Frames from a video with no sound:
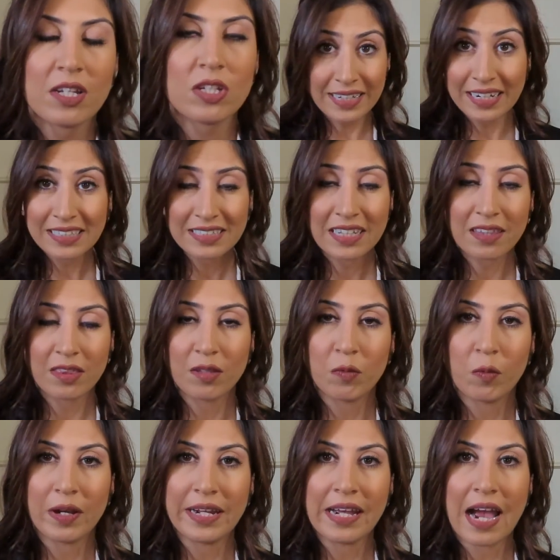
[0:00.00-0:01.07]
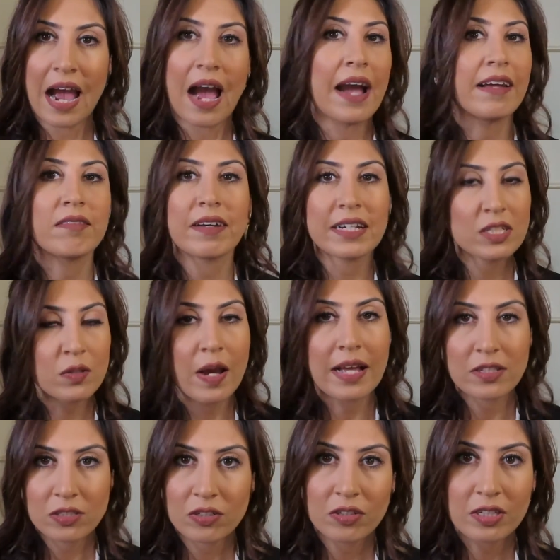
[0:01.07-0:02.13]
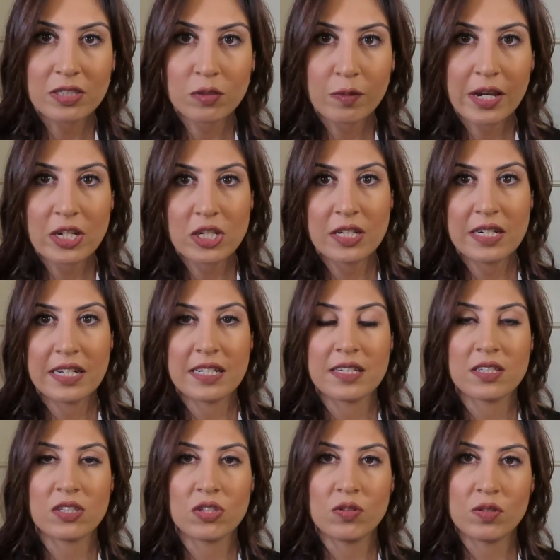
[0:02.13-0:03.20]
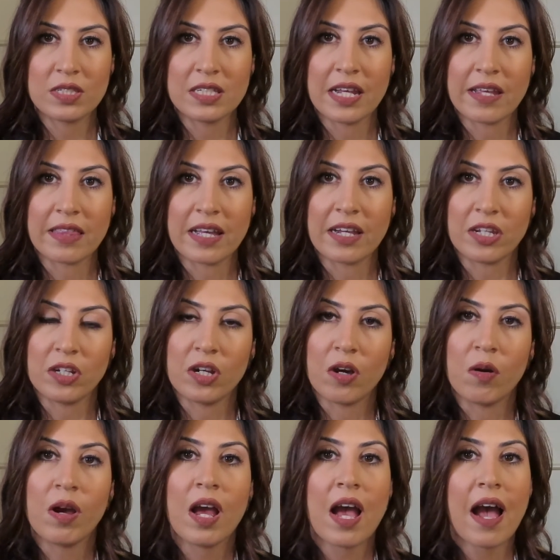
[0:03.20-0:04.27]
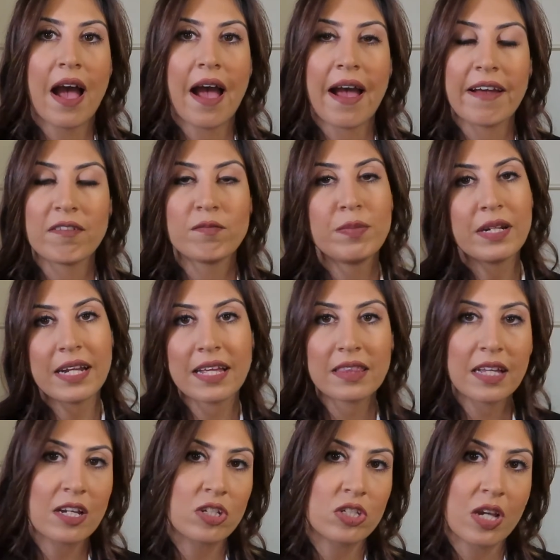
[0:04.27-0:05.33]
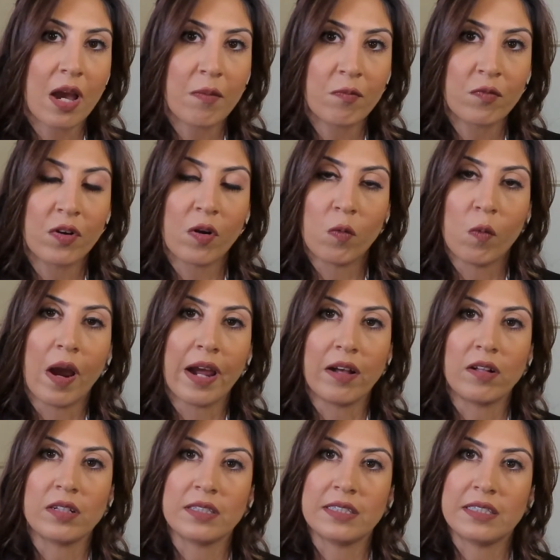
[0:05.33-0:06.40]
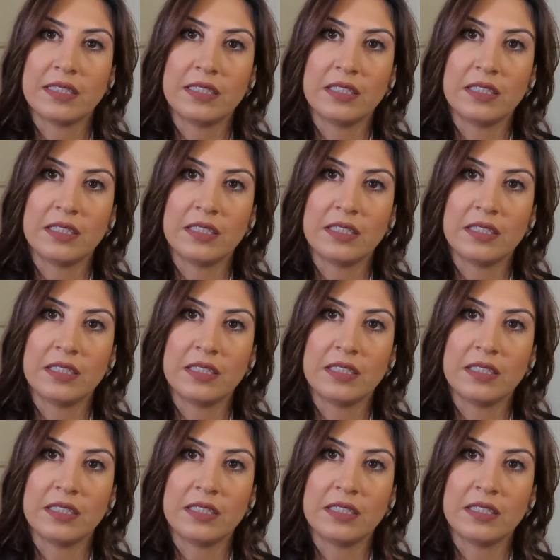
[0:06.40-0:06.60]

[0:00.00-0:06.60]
Like I said, the way I like to answer this question is to say that, you know, I've been at that job for a while.